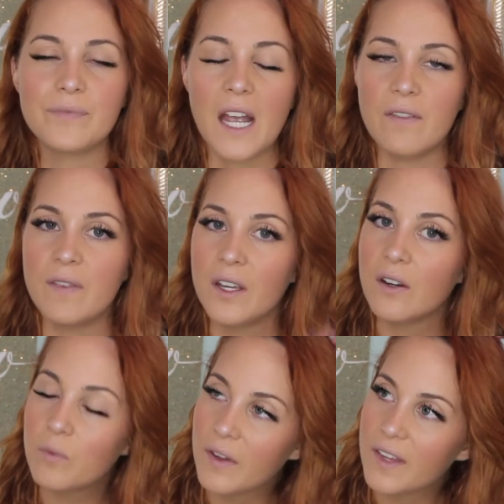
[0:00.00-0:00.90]
I
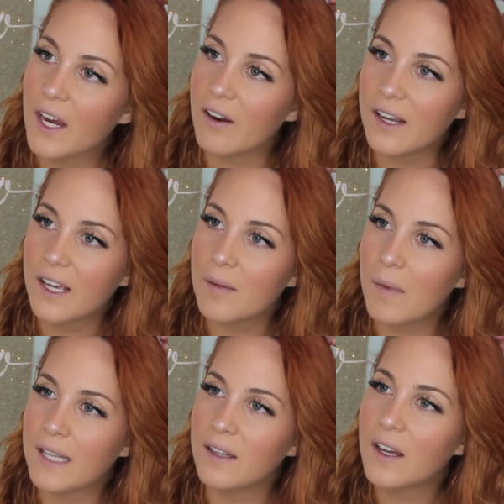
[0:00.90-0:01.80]
figured with carrying it in
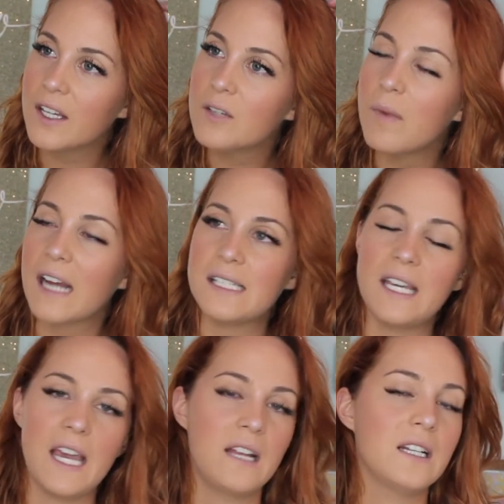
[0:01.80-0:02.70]
my luggage back to
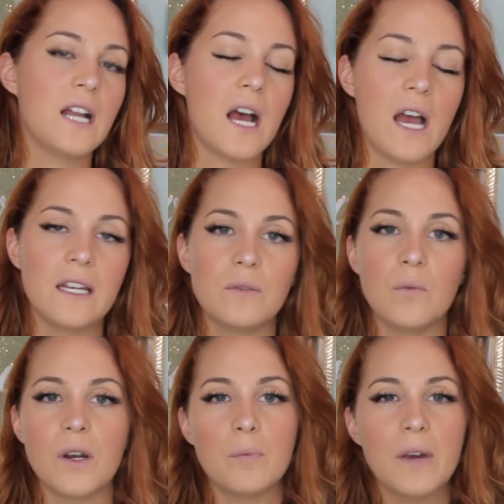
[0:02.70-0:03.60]
Canada, I didn't
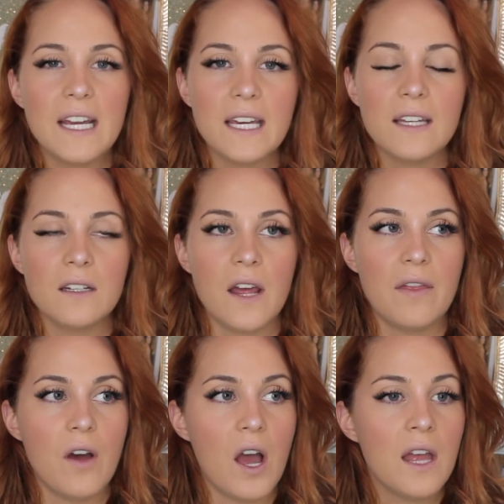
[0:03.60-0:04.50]
want to break it, and I
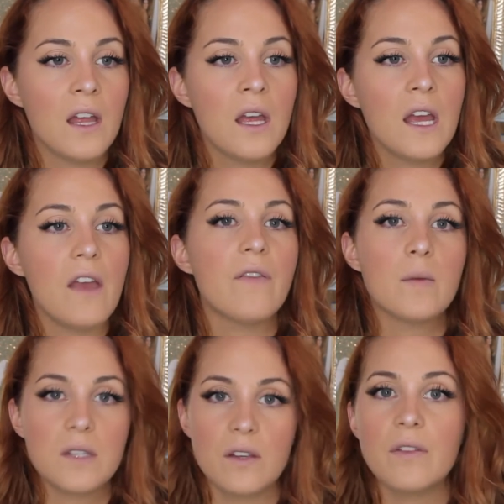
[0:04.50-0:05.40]
thought if
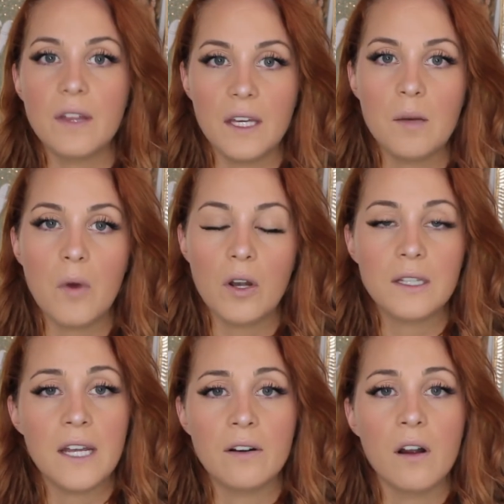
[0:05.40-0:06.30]
I'm still thinking about it
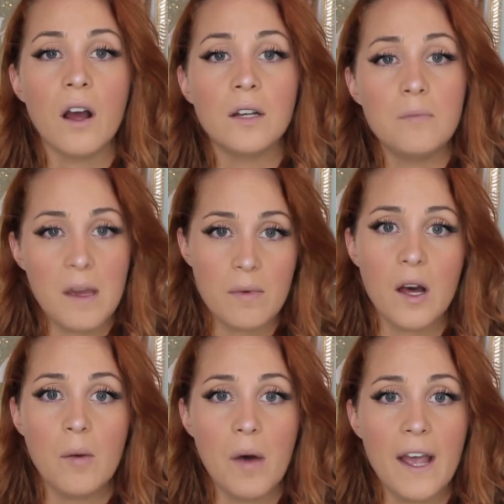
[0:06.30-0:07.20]
later on, maybe
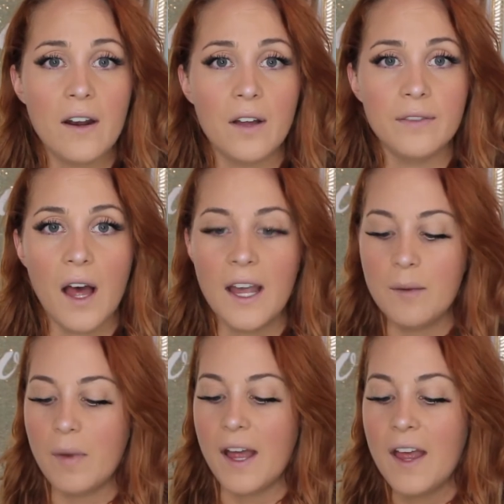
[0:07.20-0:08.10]
I'll buy it
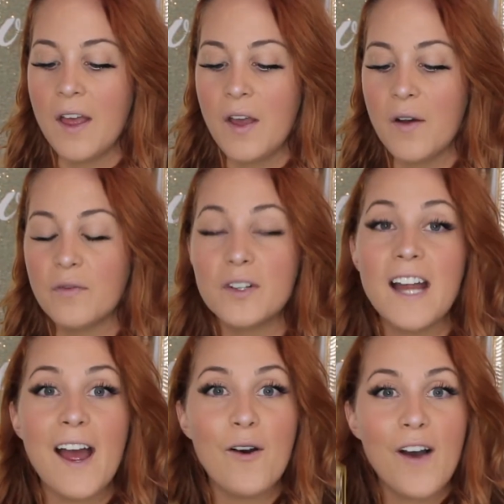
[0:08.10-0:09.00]
online. But for
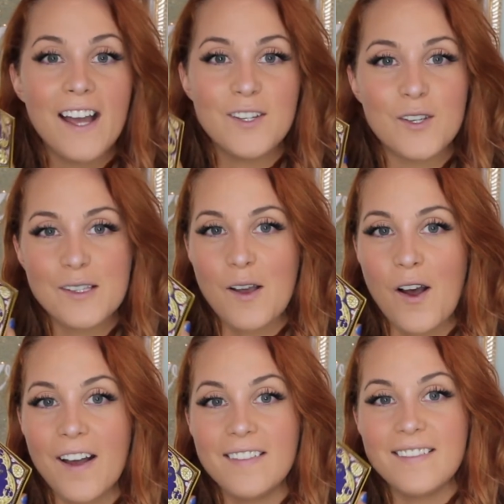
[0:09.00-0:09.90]
now, I just
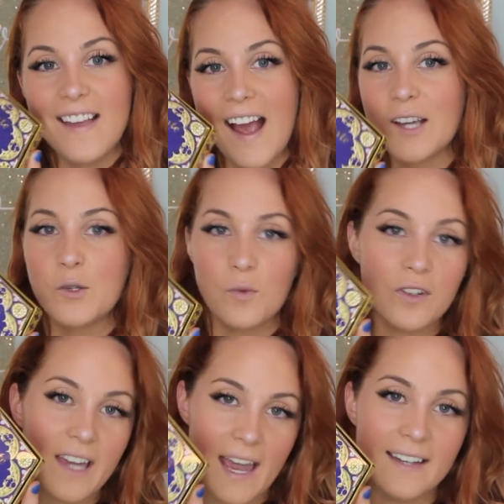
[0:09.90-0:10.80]
got the actual
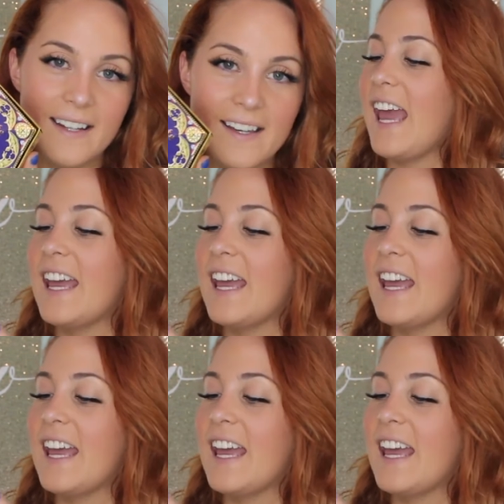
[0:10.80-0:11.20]
candy.